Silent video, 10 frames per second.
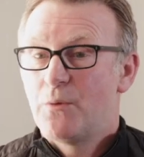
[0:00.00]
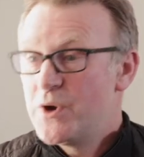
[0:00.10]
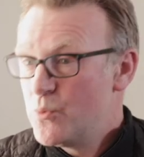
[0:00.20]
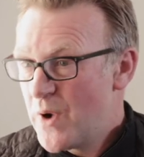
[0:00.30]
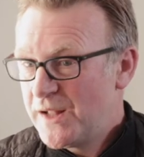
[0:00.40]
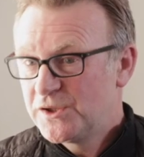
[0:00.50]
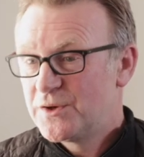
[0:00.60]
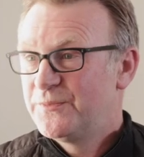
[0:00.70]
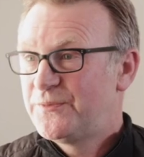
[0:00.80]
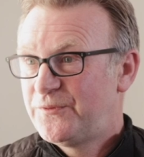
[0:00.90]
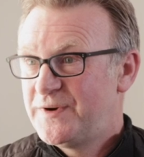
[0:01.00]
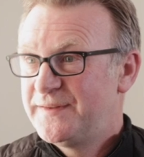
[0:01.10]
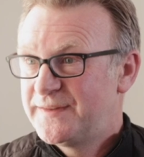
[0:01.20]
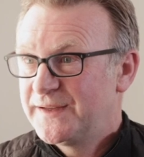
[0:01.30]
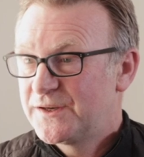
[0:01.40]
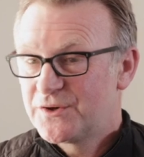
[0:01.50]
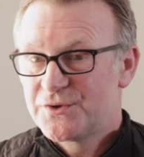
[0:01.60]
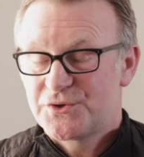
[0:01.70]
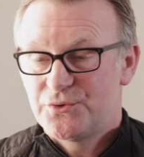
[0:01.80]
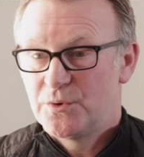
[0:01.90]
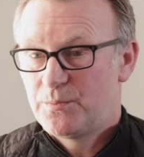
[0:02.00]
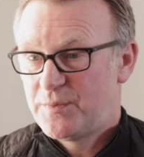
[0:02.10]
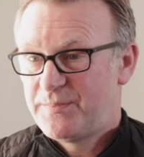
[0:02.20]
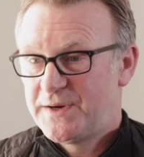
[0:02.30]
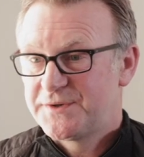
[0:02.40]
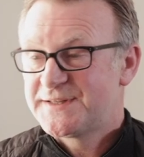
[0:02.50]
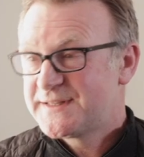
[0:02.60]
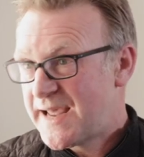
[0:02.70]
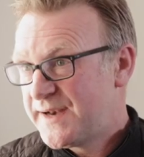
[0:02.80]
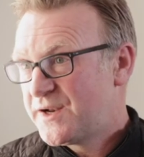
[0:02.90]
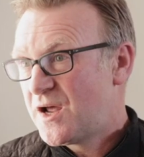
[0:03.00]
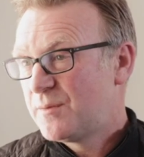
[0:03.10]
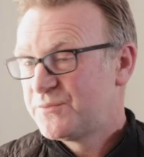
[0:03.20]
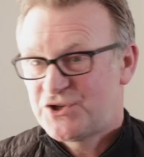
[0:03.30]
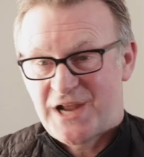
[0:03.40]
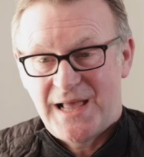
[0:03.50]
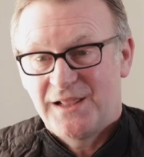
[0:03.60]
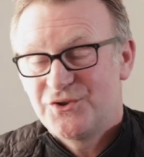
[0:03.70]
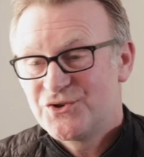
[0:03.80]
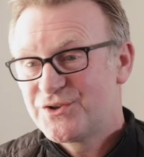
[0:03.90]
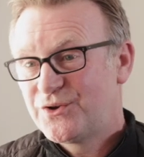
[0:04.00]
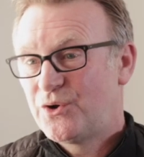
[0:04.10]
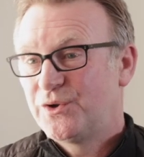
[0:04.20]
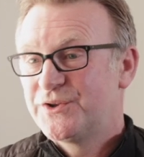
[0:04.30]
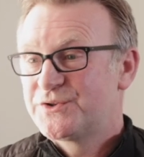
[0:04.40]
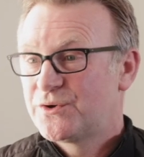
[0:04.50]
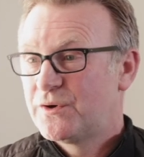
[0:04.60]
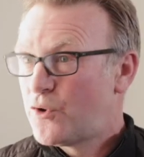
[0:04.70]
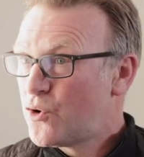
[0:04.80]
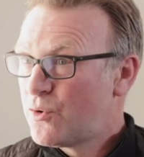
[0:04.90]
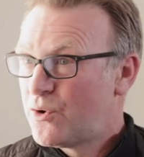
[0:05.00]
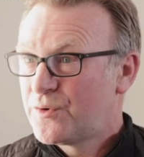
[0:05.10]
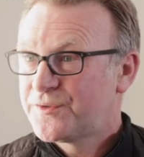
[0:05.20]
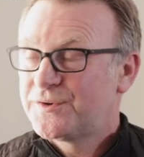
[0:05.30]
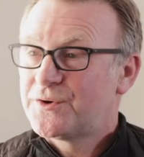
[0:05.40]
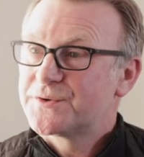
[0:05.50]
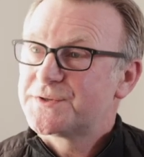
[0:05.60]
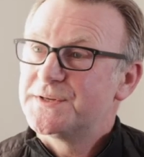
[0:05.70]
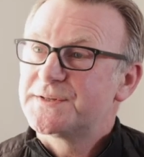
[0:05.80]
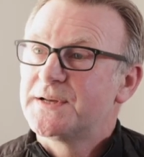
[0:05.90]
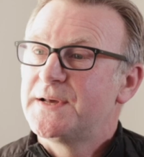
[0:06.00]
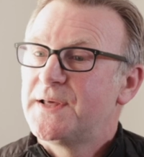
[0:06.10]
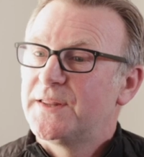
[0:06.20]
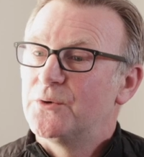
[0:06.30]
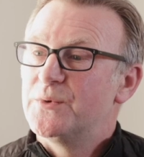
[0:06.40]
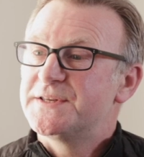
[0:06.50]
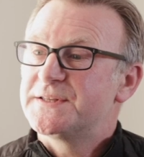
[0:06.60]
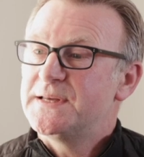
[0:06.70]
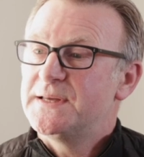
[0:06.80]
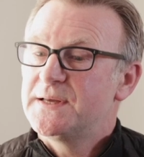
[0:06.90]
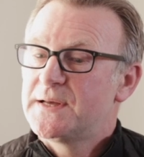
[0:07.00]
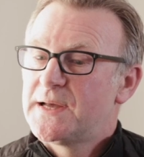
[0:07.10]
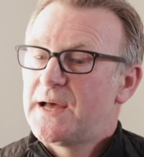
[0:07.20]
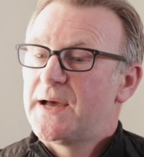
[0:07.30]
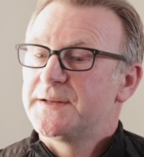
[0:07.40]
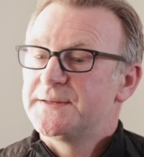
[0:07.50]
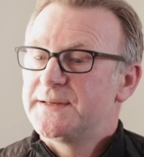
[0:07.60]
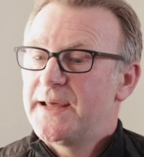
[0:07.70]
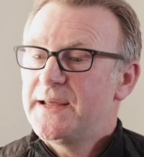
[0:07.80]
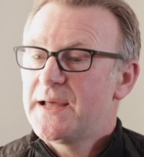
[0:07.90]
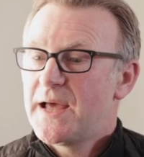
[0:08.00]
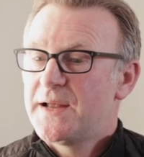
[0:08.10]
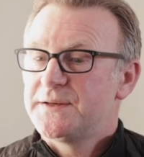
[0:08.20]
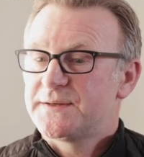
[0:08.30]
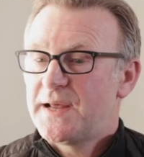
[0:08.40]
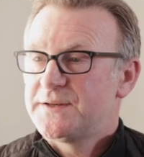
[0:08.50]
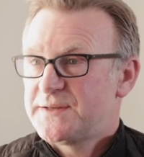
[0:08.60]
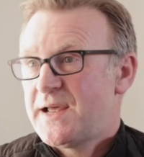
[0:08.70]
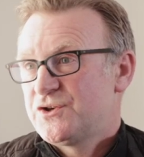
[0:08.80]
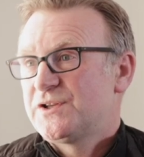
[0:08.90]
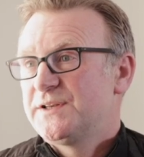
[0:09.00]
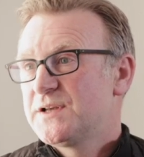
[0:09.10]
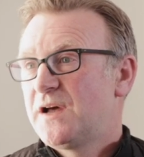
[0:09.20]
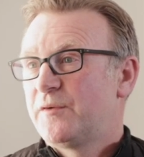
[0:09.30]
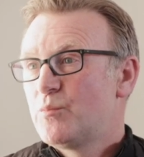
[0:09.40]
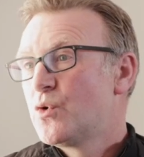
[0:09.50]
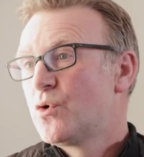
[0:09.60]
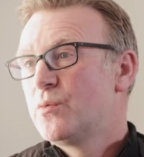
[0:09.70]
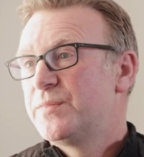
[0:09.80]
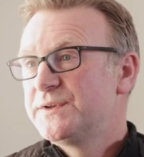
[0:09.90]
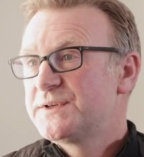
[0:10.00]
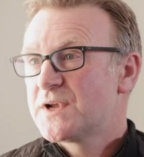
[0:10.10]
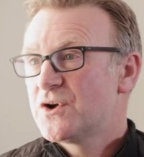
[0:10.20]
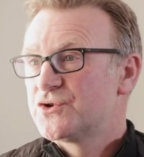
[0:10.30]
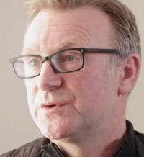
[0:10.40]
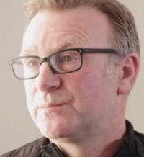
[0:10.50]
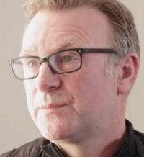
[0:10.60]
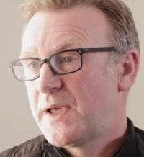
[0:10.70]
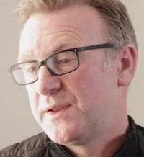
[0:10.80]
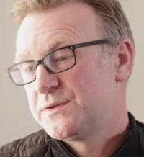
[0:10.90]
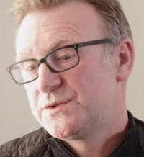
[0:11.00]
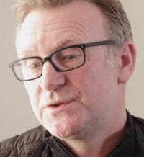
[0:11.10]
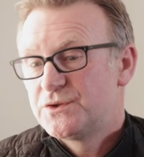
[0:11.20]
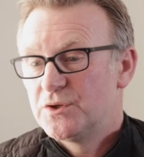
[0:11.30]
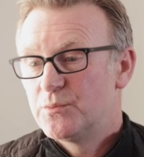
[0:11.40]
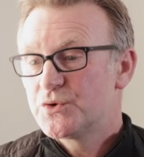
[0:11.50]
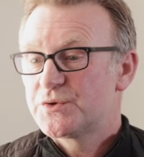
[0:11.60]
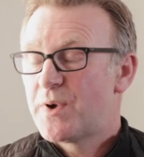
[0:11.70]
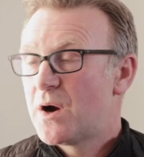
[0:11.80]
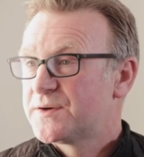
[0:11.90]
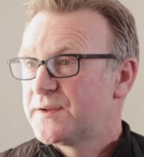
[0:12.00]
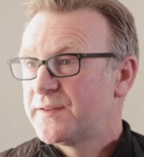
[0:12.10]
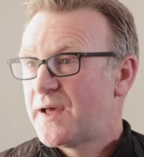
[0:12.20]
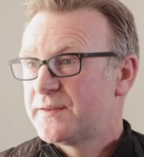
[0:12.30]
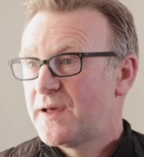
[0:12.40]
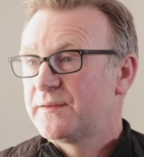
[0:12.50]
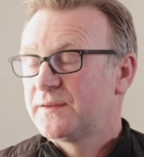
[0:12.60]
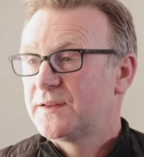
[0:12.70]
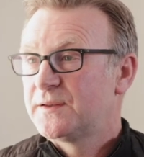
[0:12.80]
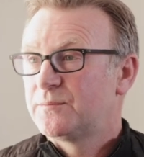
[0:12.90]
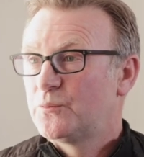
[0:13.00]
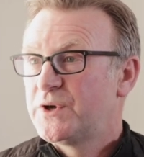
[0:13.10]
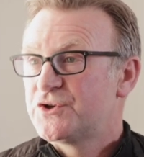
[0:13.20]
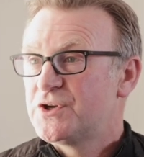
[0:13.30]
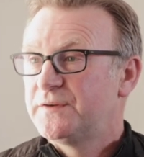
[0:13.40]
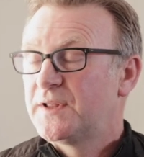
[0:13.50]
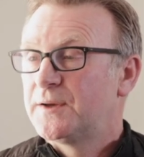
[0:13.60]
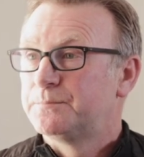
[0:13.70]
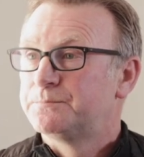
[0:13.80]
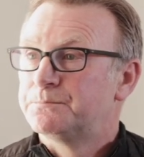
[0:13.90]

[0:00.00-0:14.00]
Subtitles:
We welcome free thinkers who are prepared to stand up, challenge all the sort of orthodoxies that we see today, and actually to have a more open discussion. And to the most part, I think we achieve that.